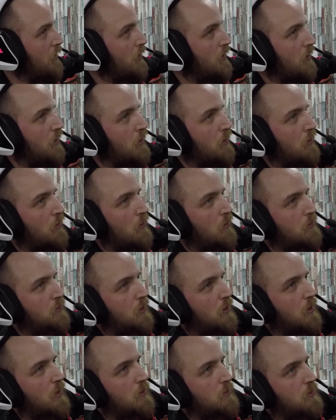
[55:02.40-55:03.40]
the
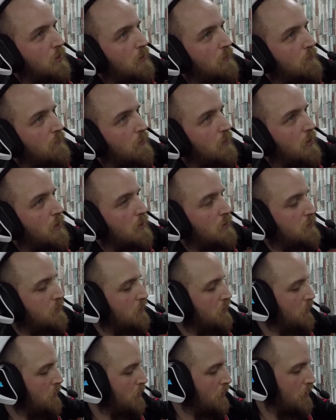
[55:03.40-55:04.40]
Corsair software.
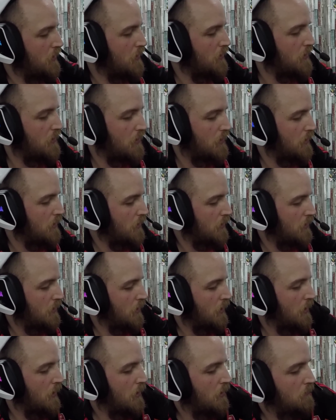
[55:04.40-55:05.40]
So
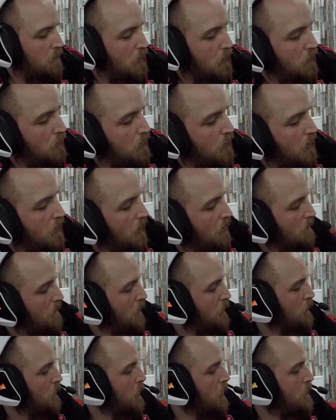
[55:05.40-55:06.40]
yeah, my
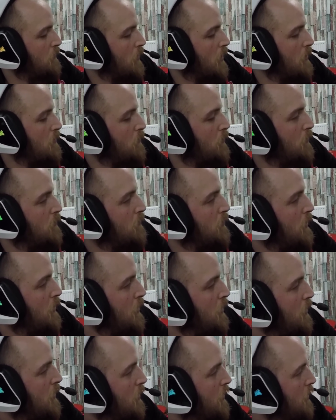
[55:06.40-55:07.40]
only gripe would be,